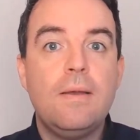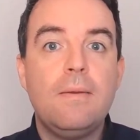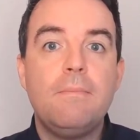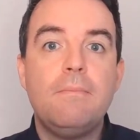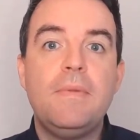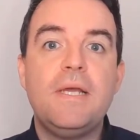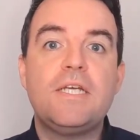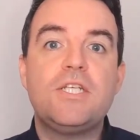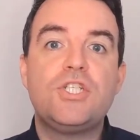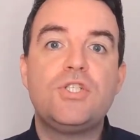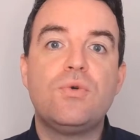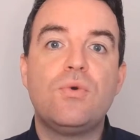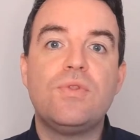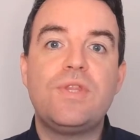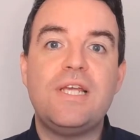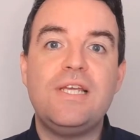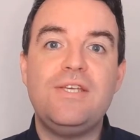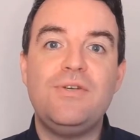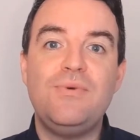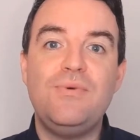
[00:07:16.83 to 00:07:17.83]
Make sure
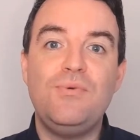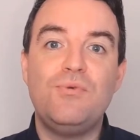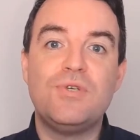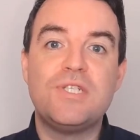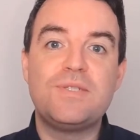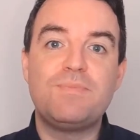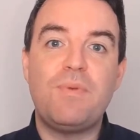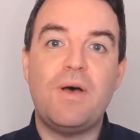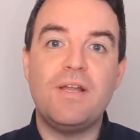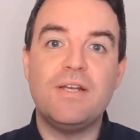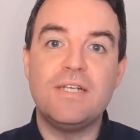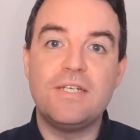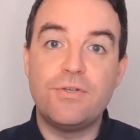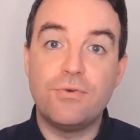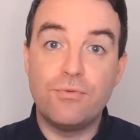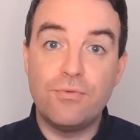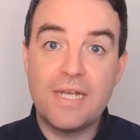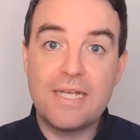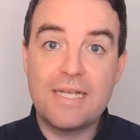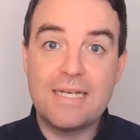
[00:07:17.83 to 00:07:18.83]
that you respond
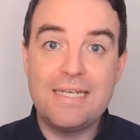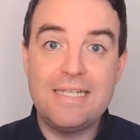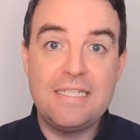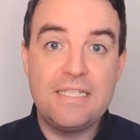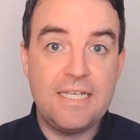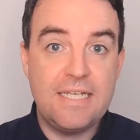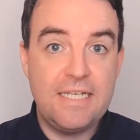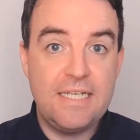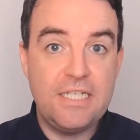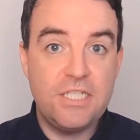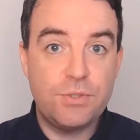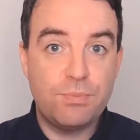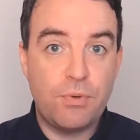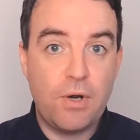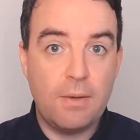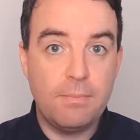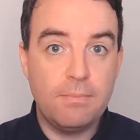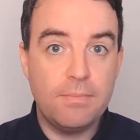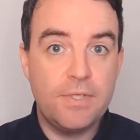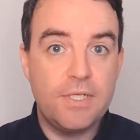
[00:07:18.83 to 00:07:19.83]
directly to each
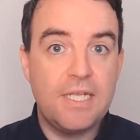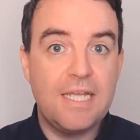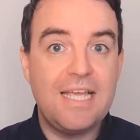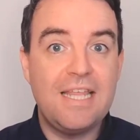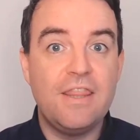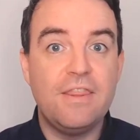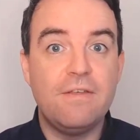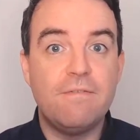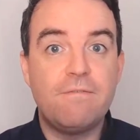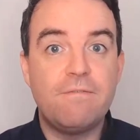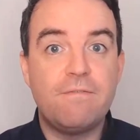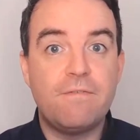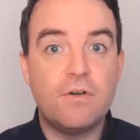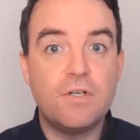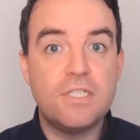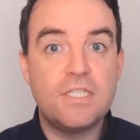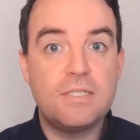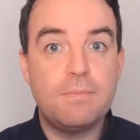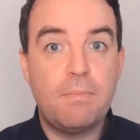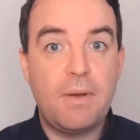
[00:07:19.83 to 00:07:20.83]
prompt in the
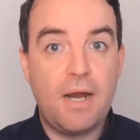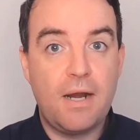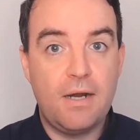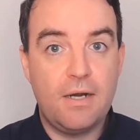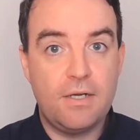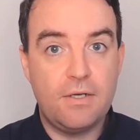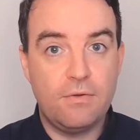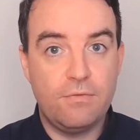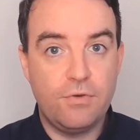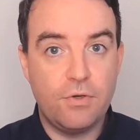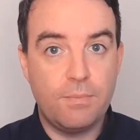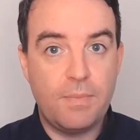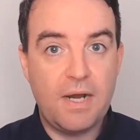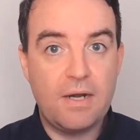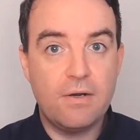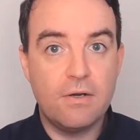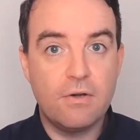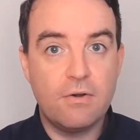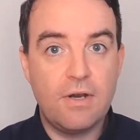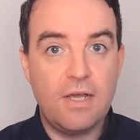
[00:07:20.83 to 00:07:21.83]
first part of your
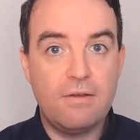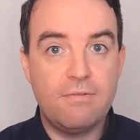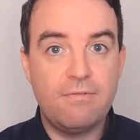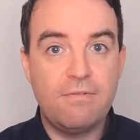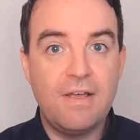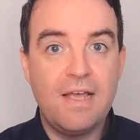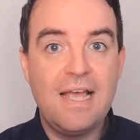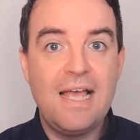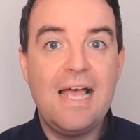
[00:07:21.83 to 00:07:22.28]
paragraph.